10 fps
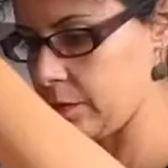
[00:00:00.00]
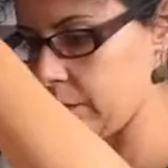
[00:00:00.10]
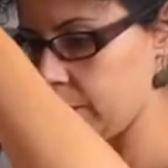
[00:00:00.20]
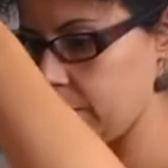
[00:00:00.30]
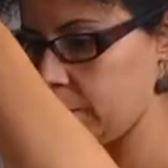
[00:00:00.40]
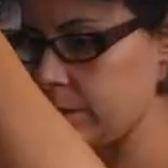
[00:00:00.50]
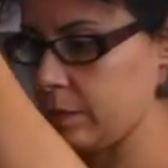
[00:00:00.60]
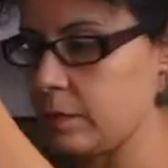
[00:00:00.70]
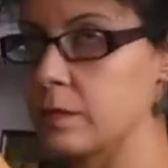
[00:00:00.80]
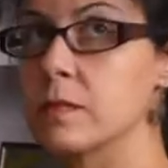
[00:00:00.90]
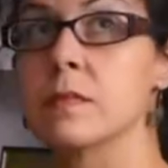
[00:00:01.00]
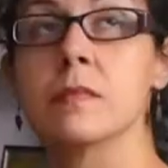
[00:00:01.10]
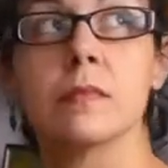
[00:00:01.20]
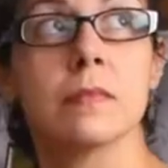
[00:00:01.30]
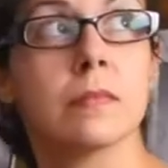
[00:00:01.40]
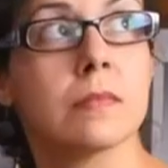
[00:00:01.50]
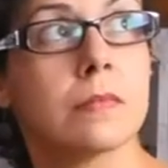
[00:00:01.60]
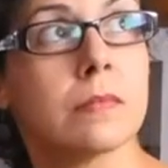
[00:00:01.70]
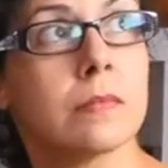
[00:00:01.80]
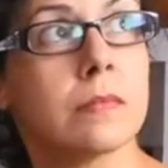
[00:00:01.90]

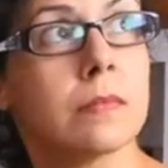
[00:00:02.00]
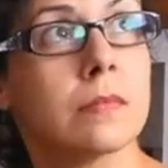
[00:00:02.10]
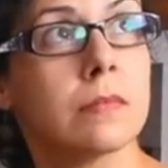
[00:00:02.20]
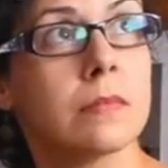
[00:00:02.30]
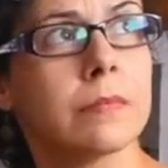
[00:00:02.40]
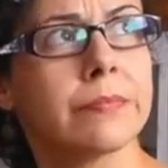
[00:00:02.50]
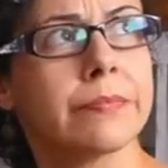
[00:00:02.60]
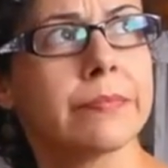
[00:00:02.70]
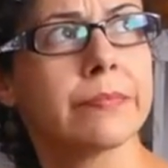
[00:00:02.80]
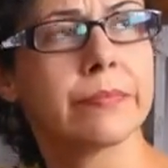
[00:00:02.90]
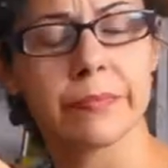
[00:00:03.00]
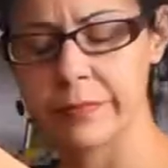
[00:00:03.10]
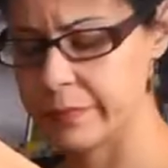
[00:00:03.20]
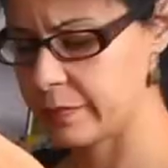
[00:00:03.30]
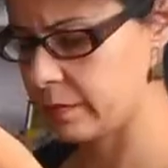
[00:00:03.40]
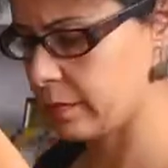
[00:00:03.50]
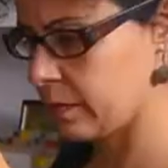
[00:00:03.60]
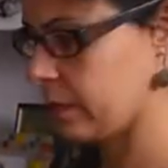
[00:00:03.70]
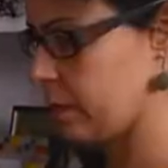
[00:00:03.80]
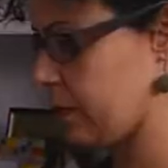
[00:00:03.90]

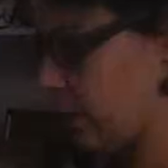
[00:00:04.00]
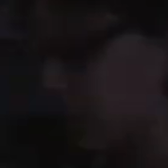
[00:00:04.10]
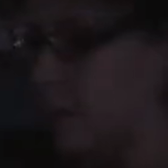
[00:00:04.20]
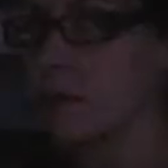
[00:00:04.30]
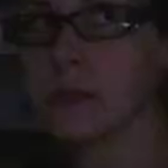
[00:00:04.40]
Nothing is said.